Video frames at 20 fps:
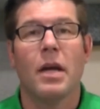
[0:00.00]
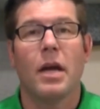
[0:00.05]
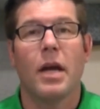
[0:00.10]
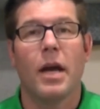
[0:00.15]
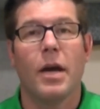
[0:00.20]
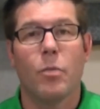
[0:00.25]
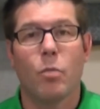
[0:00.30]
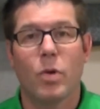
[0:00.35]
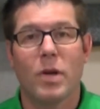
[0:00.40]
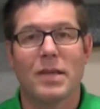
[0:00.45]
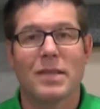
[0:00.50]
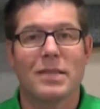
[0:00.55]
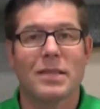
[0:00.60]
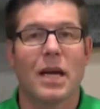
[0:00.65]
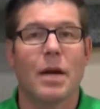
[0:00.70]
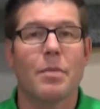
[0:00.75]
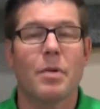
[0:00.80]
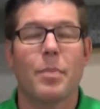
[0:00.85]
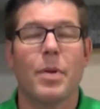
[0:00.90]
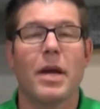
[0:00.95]
and when it's
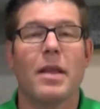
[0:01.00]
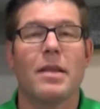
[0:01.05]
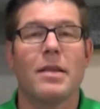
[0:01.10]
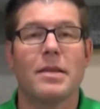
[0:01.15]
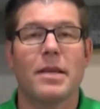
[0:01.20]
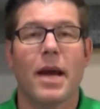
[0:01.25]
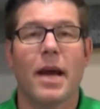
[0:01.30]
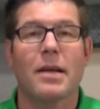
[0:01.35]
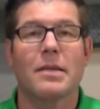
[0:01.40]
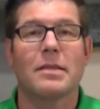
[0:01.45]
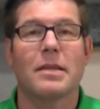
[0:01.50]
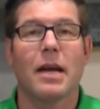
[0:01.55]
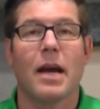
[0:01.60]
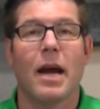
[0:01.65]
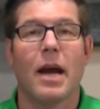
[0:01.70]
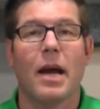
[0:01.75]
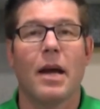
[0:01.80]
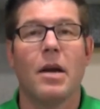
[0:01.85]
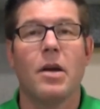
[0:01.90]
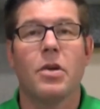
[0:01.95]
time to pay the tax
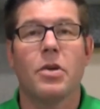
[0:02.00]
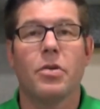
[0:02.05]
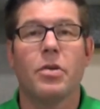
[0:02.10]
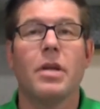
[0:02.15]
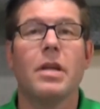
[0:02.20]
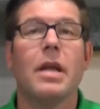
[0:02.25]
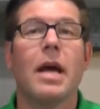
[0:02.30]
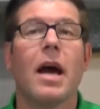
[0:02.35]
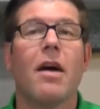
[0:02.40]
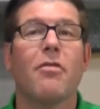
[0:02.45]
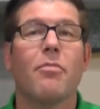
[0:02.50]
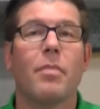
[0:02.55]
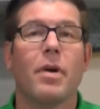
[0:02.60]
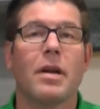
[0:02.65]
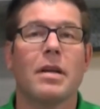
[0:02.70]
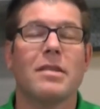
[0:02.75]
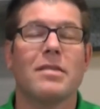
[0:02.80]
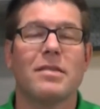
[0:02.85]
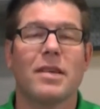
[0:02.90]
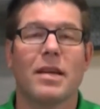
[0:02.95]
guy, you need to have
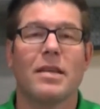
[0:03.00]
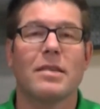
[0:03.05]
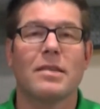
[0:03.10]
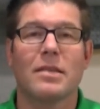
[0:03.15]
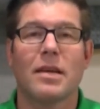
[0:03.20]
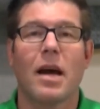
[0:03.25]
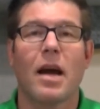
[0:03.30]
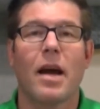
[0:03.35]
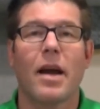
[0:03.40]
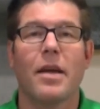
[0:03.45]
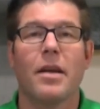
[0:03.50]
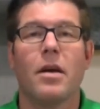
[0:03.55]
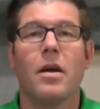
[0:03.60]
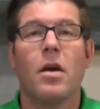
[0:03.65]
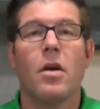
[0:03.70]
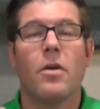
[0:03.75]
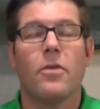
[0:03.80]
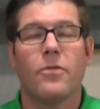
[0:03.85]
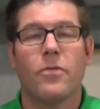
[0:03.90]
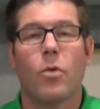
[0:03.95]
money set aside
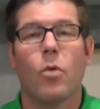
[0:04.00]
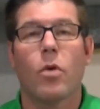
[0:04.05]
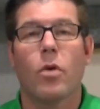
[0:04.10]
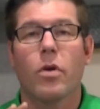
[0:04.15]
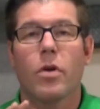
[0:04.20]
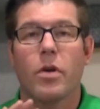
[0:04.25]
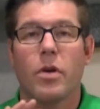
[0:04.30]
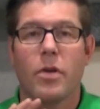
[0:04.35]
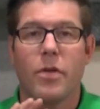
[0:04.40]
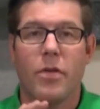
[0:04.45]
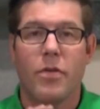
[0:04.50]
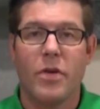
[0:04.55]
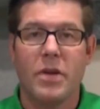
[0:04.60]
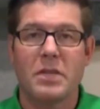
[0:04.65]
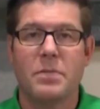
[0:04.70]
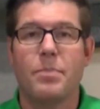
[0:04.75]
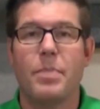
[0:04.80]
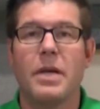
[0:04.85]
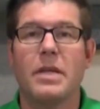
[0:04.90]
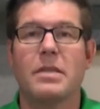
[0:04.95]
for
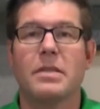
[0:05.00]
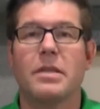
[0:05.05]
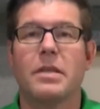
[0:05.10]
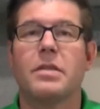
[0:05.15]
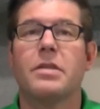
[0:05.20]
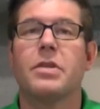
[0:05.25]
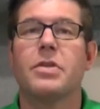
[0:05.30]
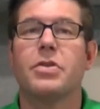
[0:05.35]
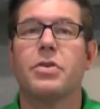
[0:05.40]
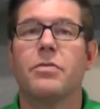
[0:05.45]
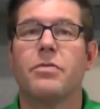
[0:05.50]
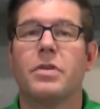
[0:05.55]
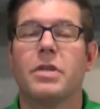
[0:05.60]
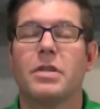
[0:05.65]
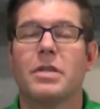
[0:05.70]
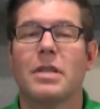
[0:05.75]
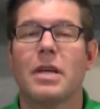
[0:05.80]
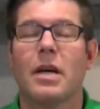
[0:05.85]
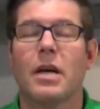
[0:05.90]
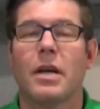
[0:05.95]
this business that you've
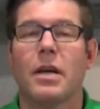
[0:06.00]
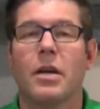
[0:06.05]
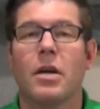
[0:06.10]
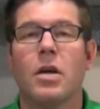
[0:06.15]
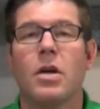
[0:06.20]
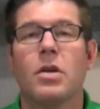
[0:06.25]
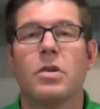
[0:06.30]
just done.